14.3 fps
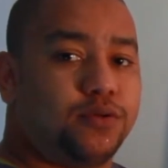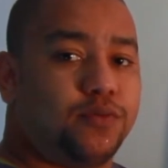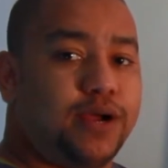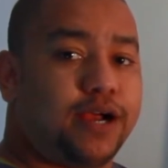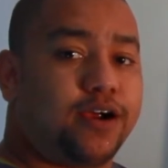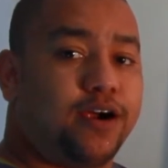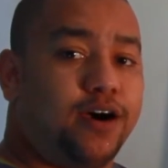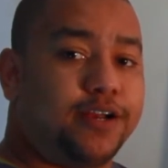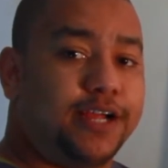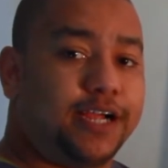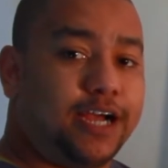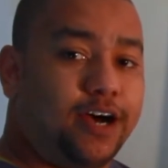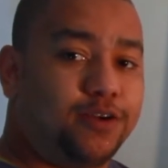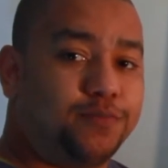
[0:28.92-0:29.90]
where
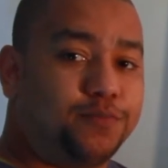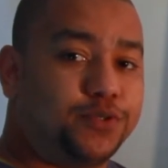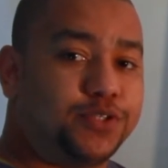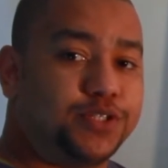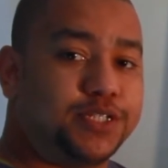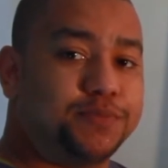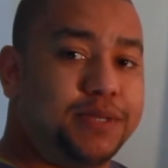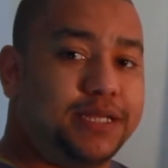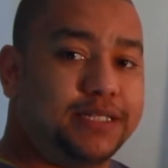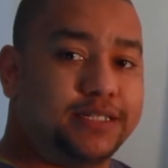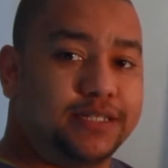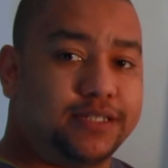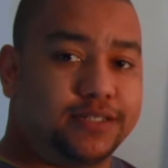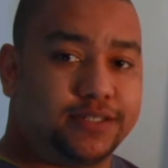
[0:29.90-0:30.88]
cardiac output is,
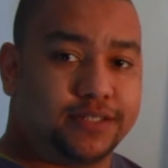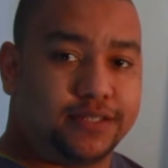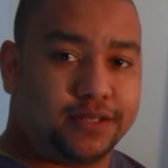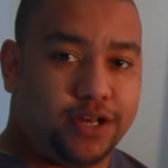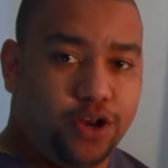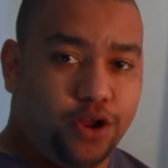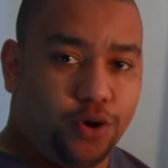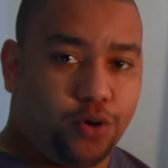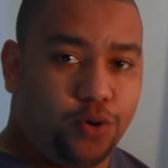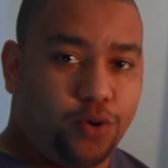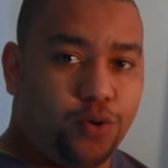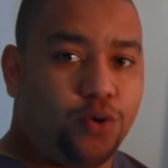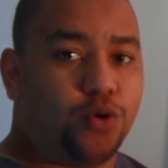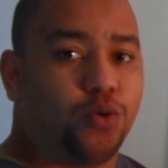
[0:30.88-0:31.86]
main, is
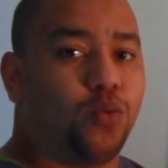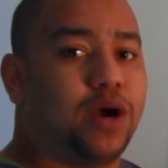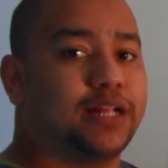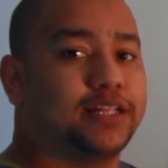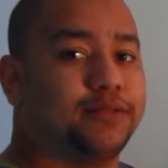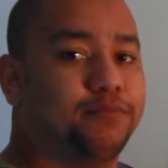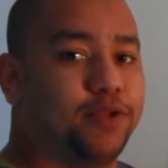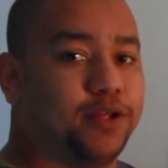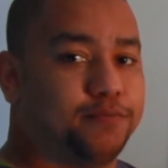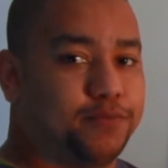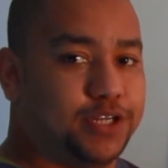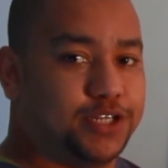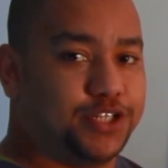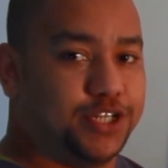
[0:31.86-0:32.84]
low while the blood
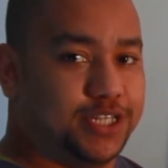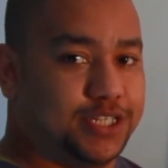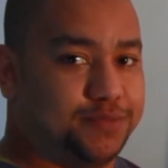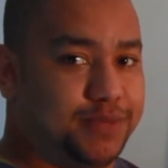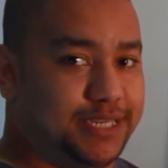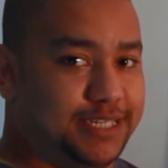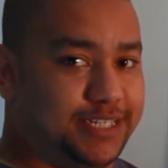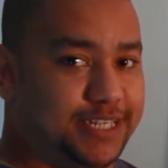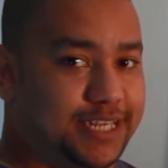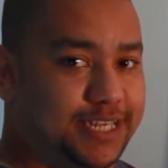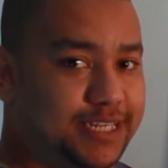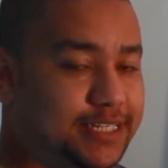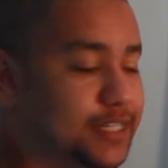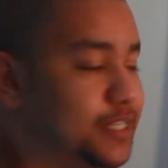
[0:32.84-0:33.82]
pressure is
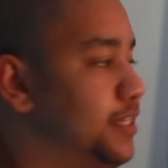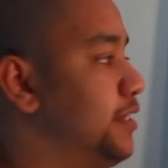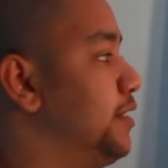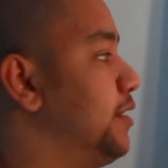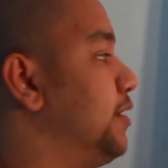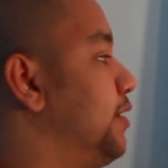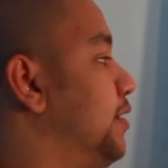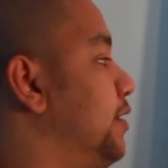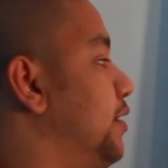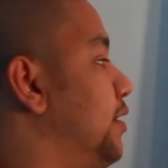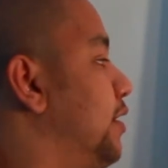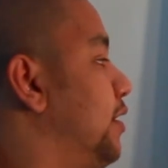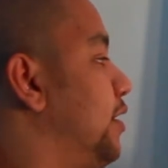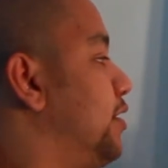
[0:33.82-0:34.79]
maintained.
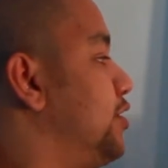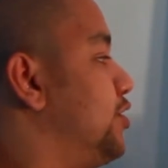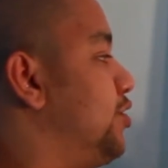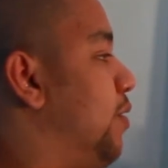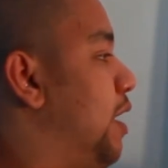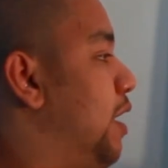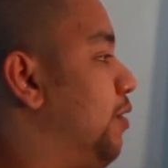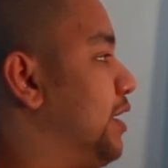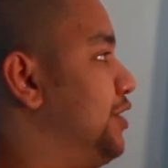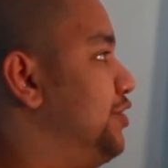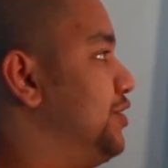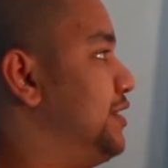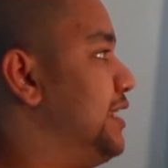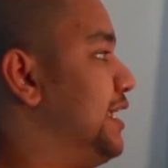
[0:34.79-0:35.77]
So how
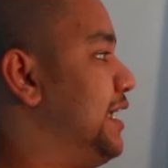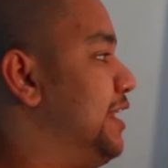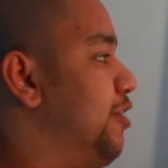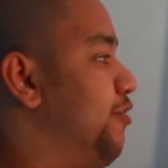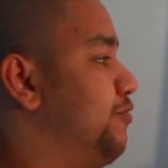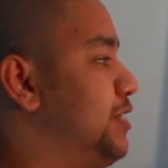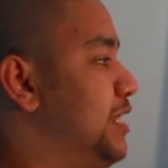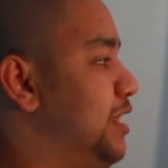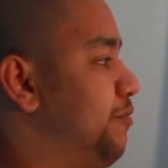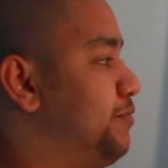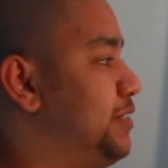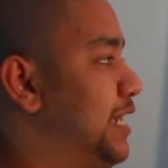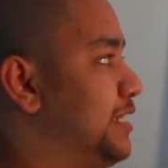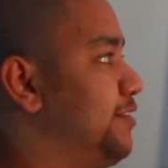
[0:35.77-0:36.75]
can you say in, ob in
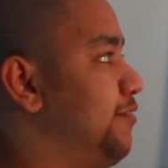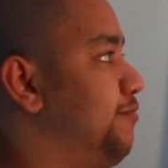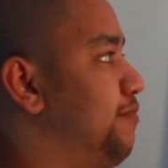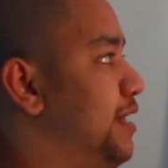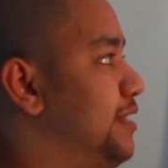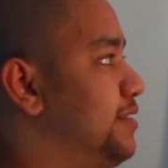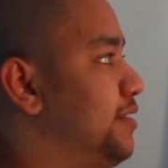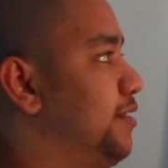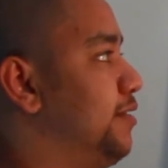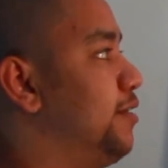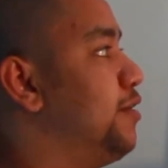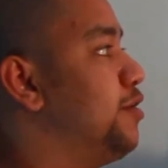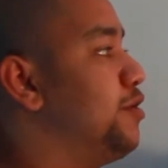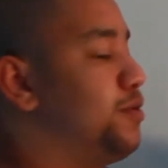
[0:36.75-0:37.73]
objective
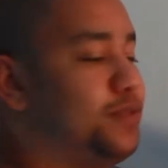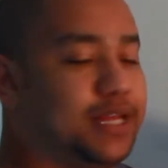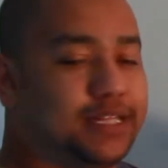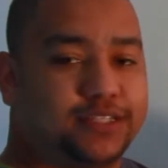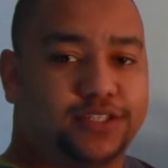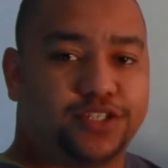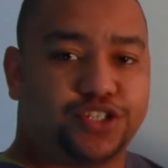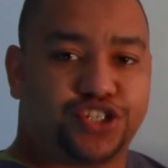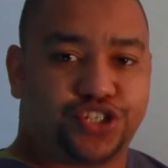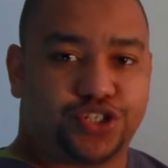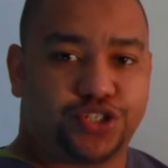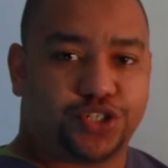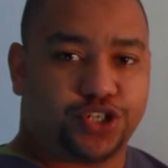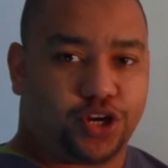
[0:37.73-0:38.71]
matter that
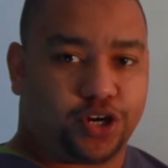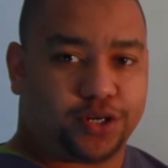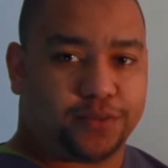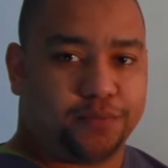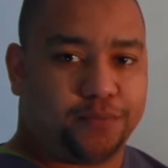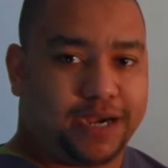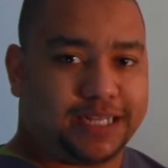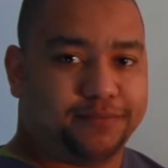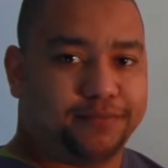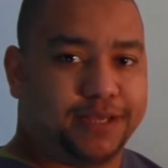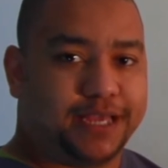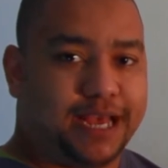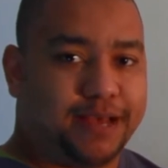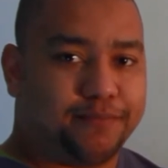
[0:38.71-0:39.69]
sh shock might
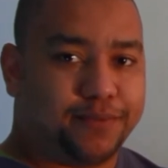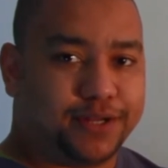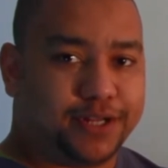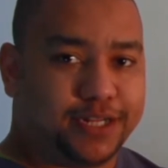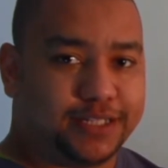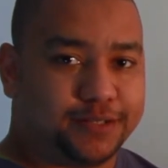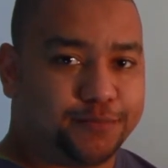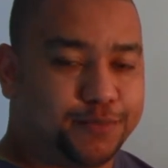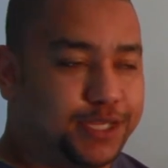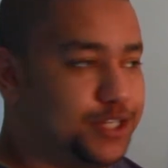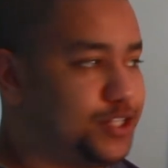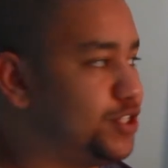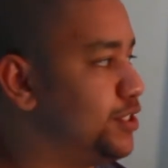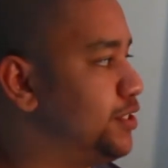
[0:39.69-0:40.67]
be happening in the
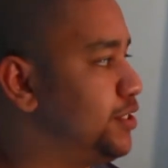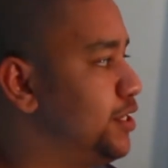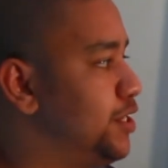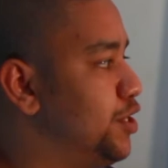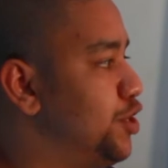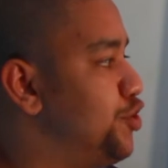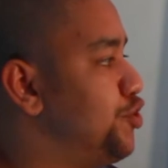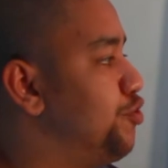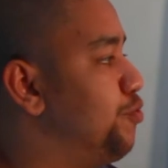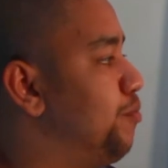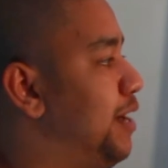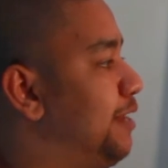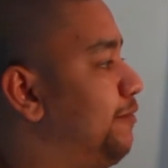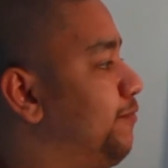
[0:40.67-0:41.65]
patient? You
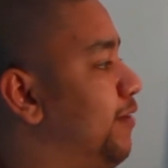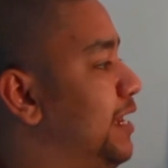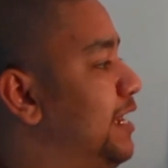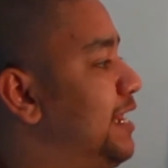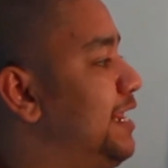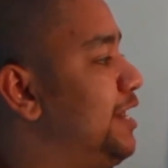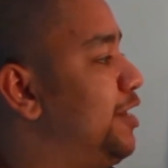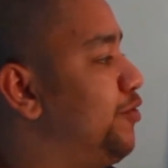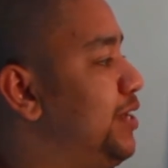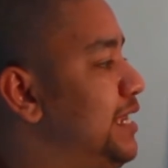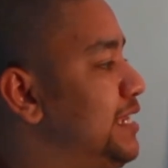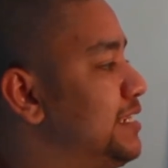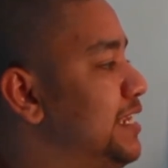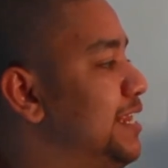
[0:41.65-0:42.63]
might find an
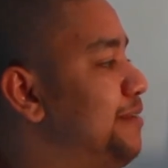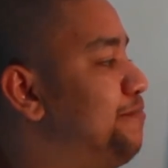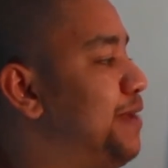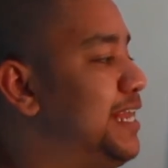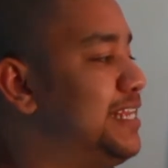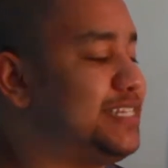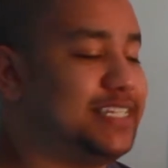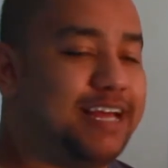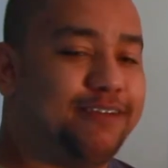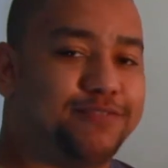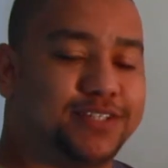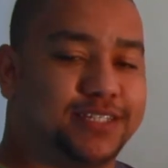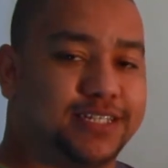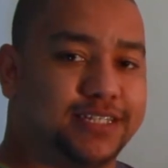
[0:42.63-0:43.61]
increase in base
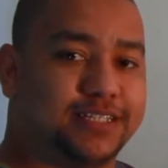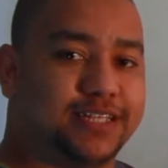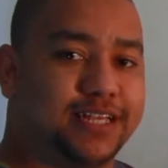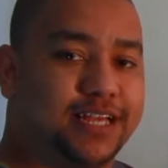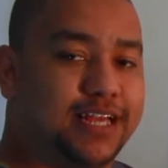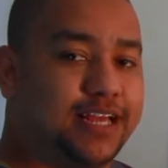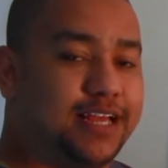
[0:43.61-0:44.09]
deficit,